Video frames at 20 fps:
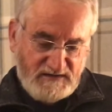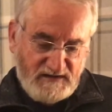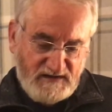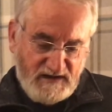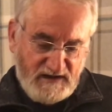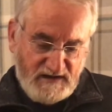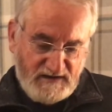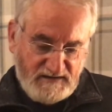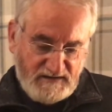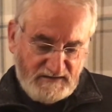
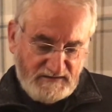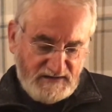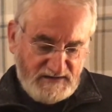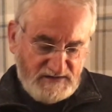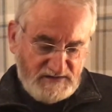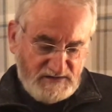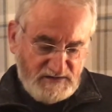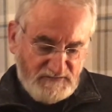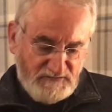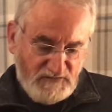and a
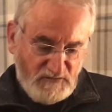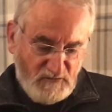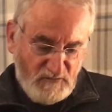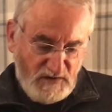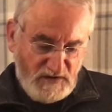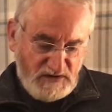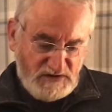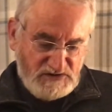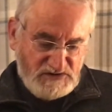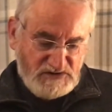leader of the
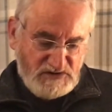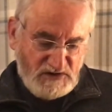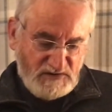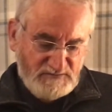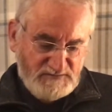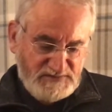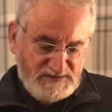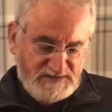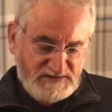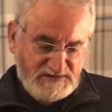
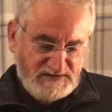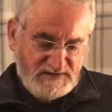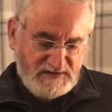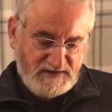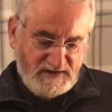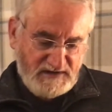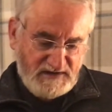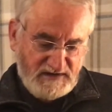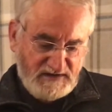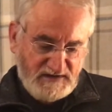workshops
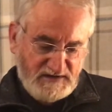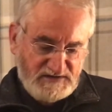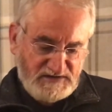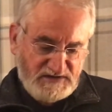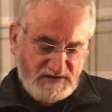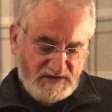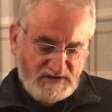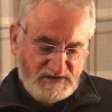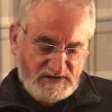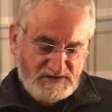in a
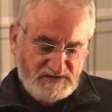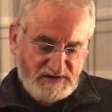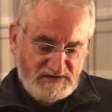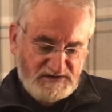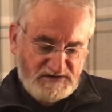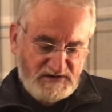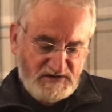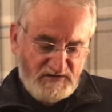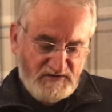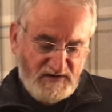church
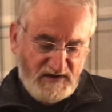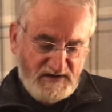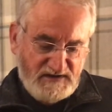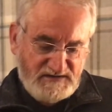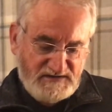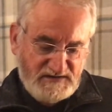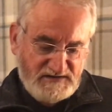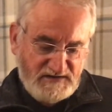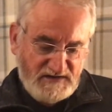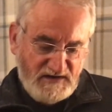has
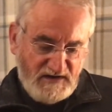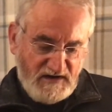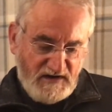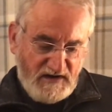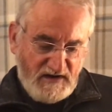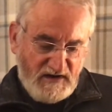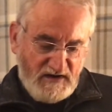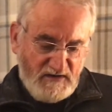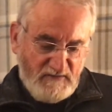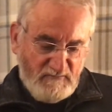created
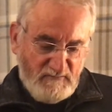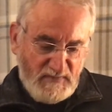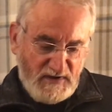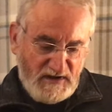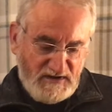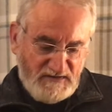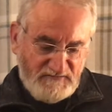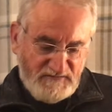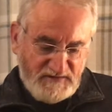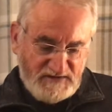
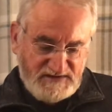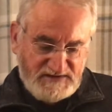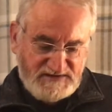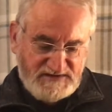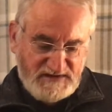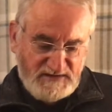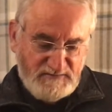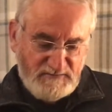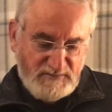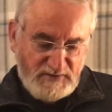marvellous
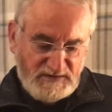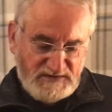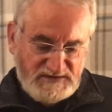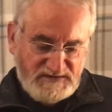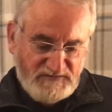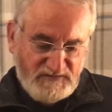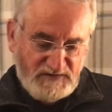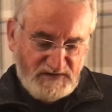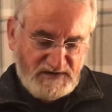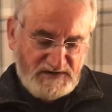symbols
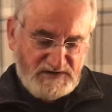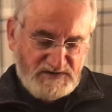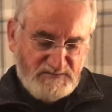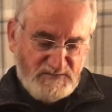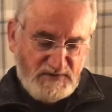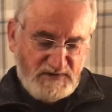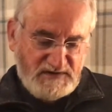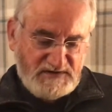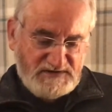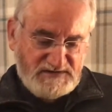for each
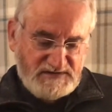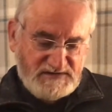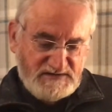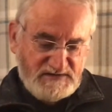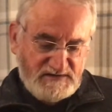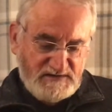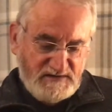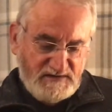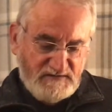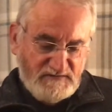
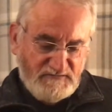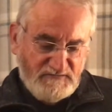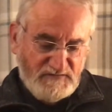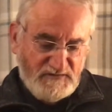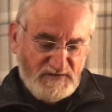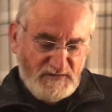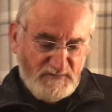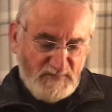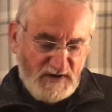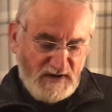person for
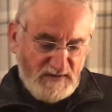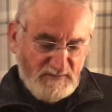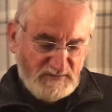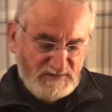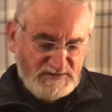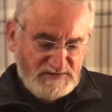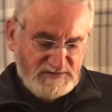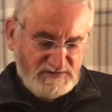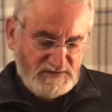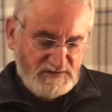the Bible
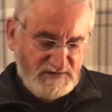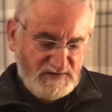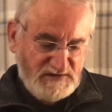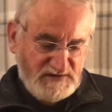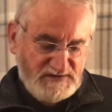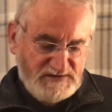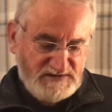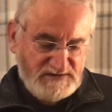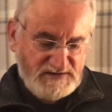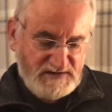
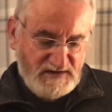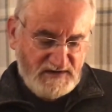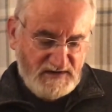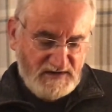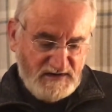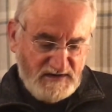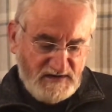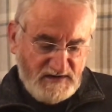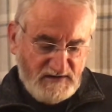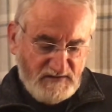stories,
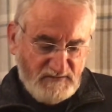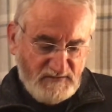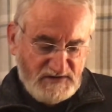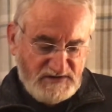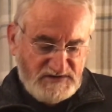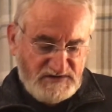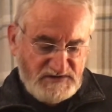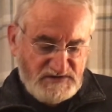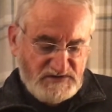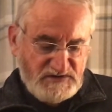
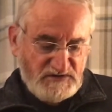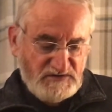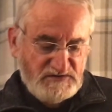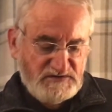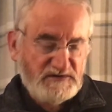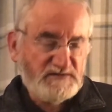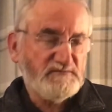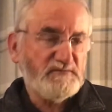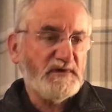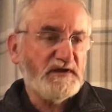which the
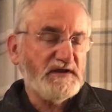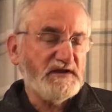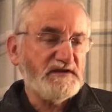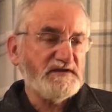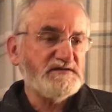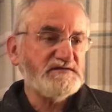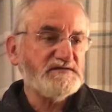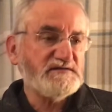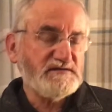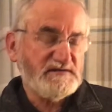children
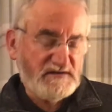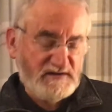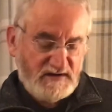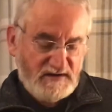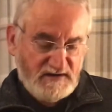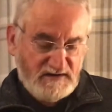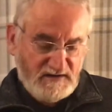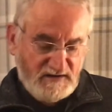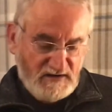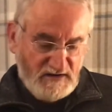made
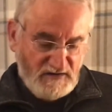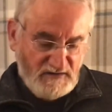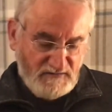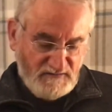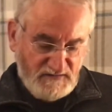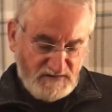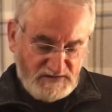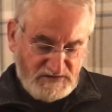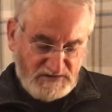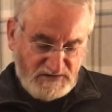and hung on
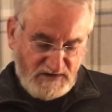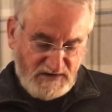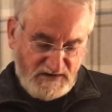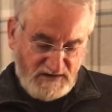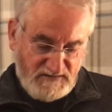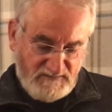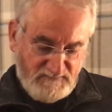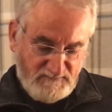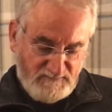the tree.